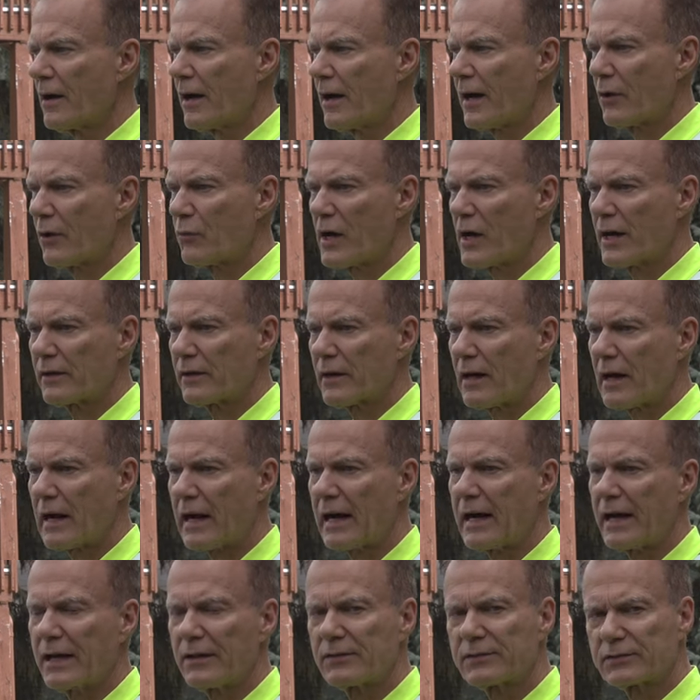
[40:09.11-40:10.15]
I want
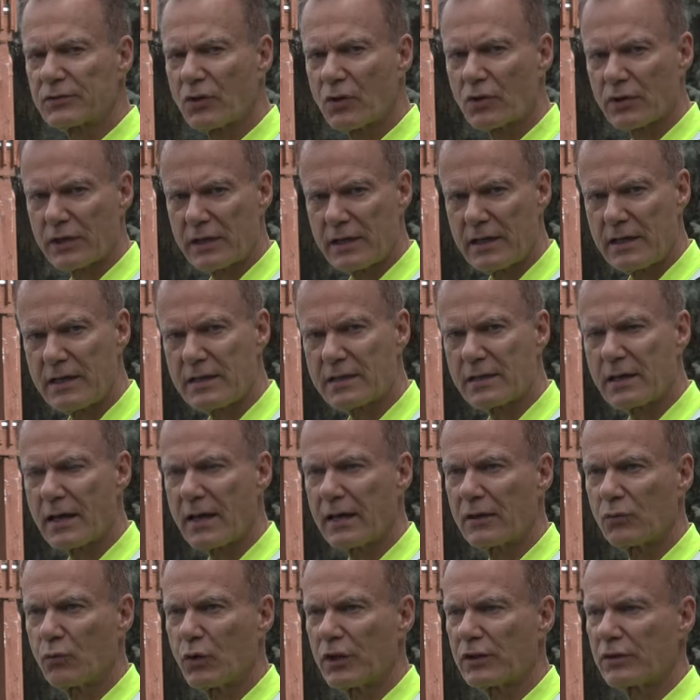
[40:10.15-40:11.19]
high solar heat
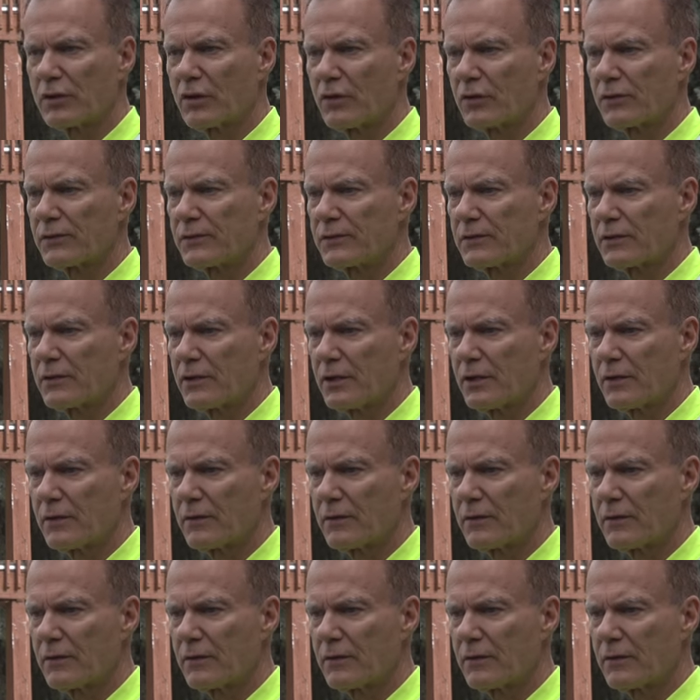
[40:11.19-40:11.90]
gain windows